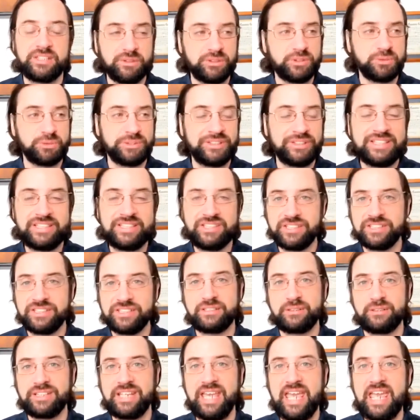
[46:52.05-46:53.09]
And so it's really
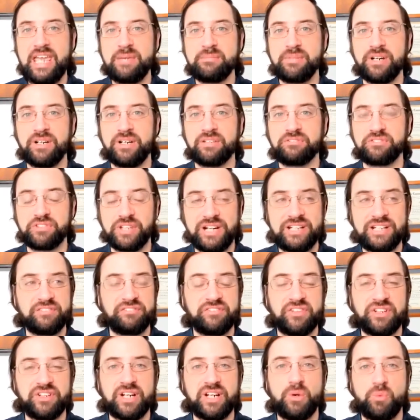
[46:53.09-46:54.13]
just a game of
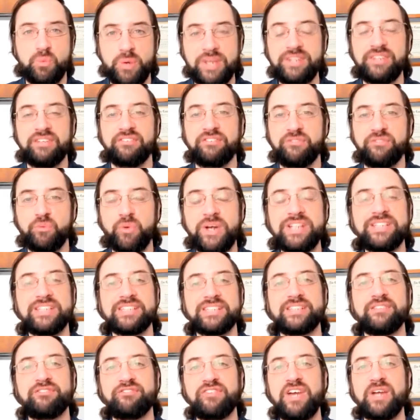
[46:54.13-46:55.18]
trying to figure out when
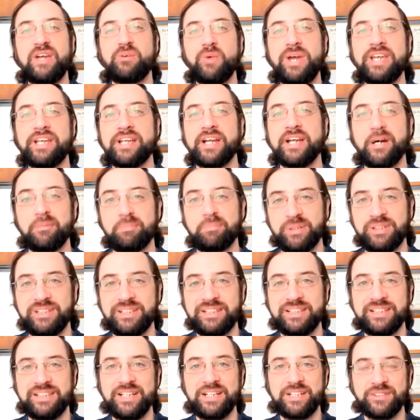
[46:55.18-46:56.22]
does the Fed wake
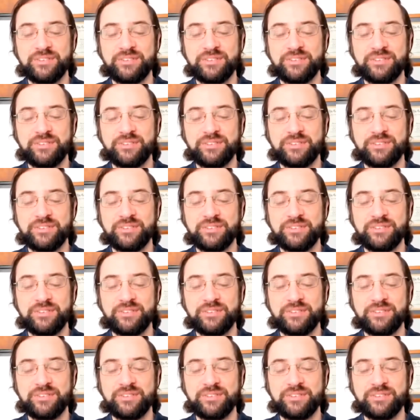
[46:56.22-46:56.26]
up?